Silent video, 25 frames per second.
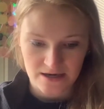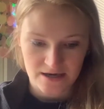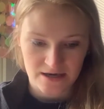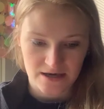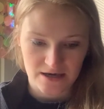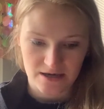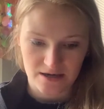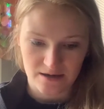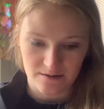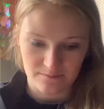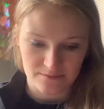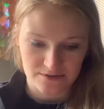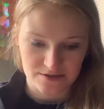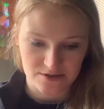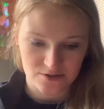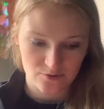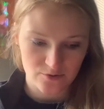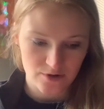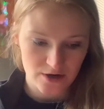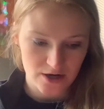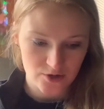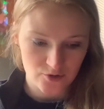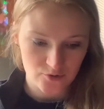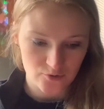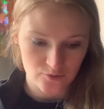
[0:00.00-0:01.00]
and my
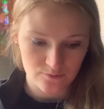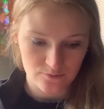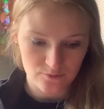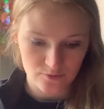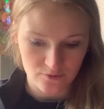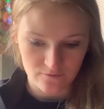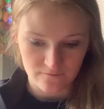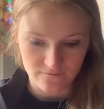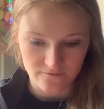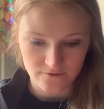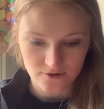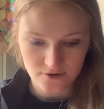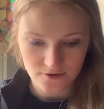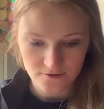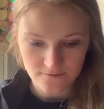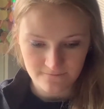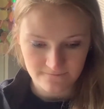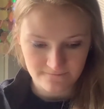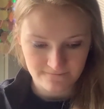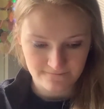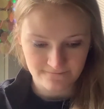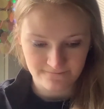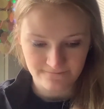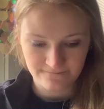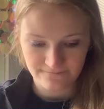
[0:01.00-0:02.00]
scratch remover.
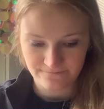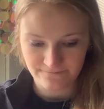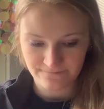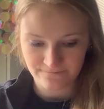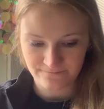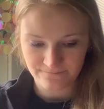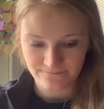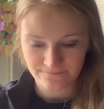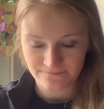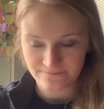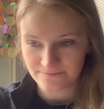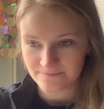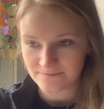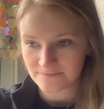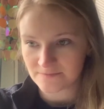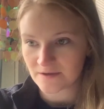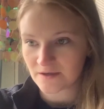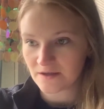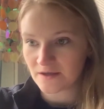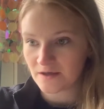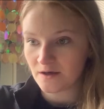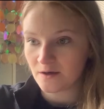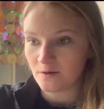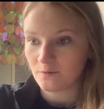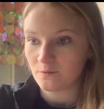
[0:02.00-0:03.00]

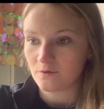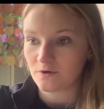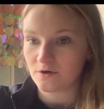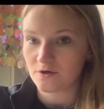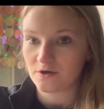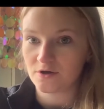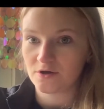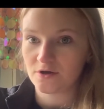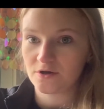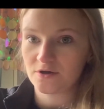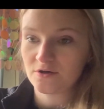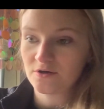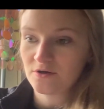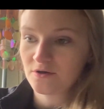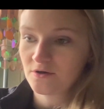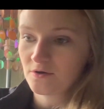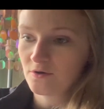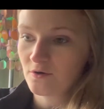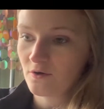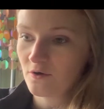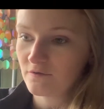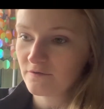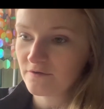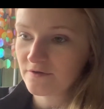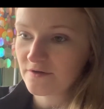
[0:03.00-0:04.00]
We're going to
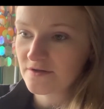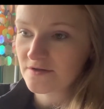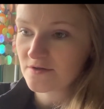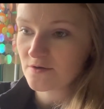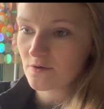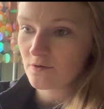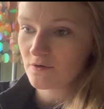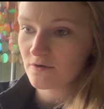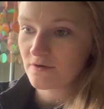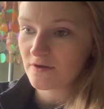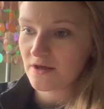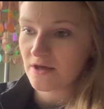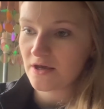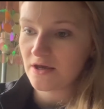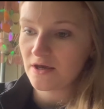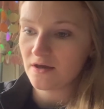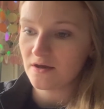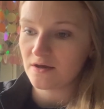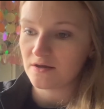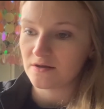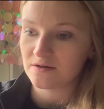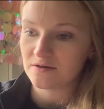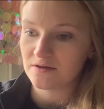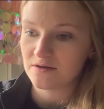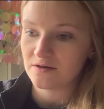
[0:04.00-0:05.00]
go over this whole thing
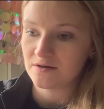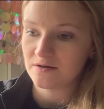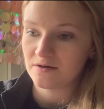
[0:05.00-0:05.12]
and